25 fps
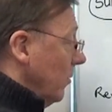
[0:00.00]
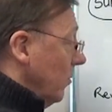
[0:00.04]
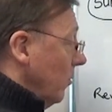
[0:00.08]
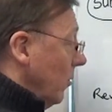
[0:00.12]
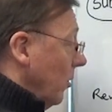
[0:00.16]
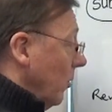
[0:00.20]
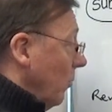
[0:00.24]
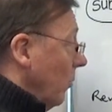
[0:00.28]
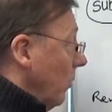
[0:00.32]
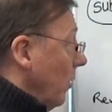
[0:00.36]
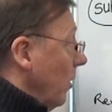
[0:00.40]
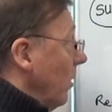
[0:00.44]

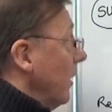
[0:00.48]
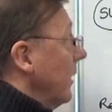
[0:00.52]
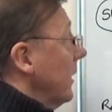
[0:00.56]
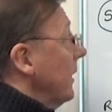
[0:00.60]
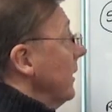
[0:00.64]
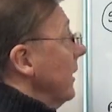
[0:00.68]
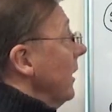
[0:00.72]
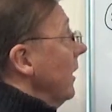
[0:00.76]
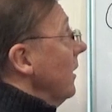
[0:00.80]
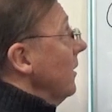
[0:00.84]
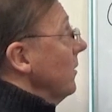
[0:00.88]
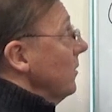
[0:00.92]
were
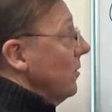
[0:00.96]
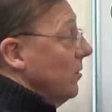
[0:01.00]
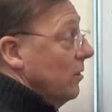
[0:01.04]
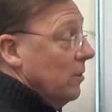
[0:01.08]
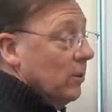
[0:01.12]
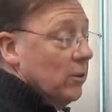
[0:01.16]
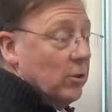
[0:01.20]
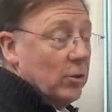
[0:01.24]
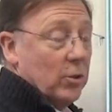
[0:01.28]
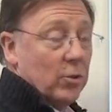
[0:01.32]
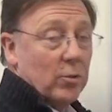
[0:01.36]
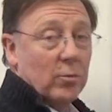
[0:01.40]
working under
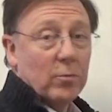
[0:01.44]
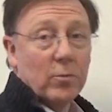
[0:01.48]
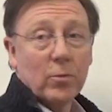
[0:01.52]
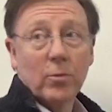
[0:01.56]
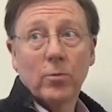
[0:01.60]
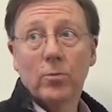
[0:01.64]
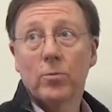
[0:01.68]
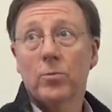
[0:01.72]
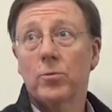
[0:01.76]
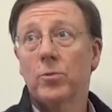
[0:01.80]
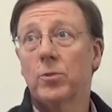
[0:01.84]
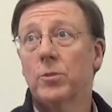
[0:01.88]
the new
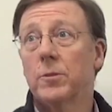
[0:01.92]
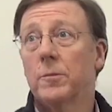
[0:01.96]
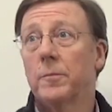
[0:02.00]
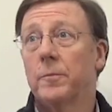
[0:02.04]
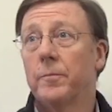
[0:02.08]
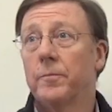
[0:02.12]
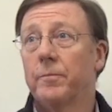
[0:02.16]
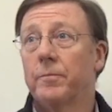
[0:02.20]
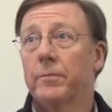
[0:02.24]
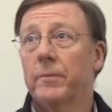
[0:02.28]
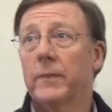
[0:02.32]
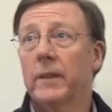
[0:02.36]
rules.
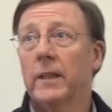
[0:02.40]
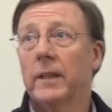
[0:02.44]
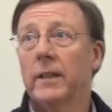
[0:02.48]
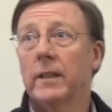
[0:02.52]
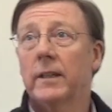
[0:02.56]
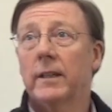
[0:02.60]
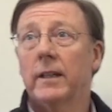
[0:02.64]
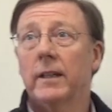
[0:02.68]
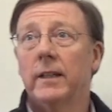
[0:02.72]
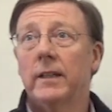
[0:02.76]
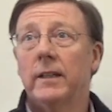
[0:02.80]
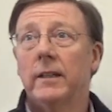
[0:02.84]

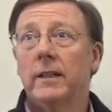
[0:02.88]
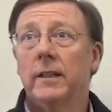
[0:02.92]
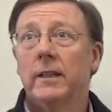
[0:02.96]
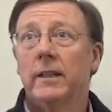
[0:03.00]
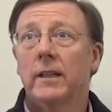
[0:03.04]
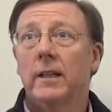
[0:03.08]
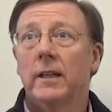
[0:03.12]
Okay?